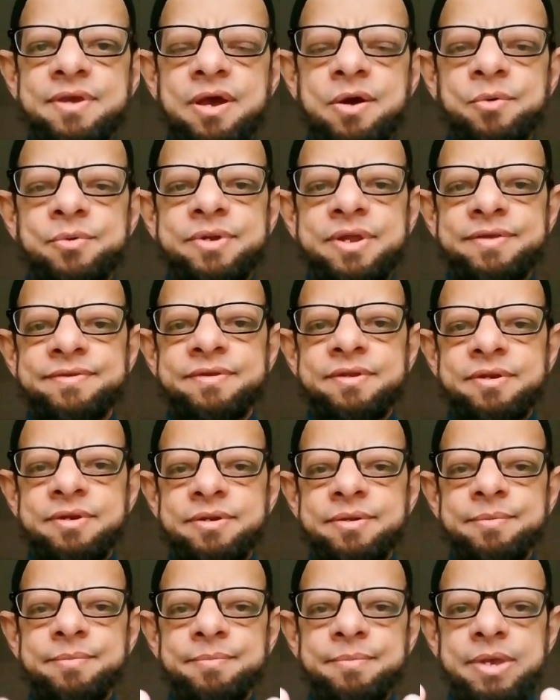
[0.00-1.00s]
how does it
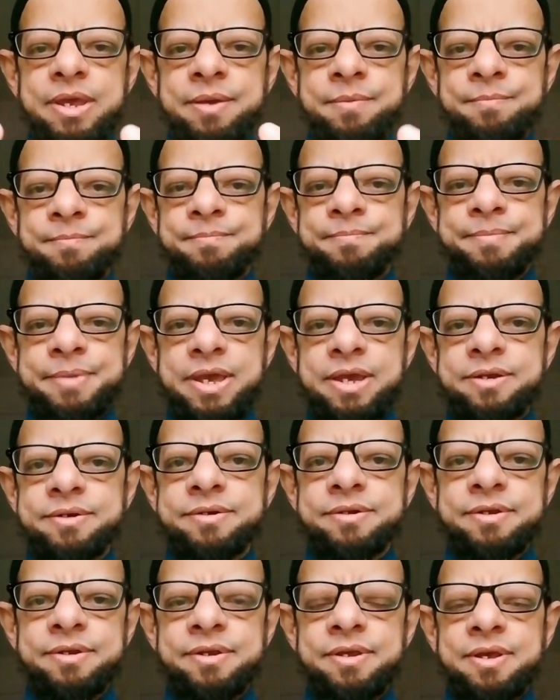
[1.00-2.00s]
impact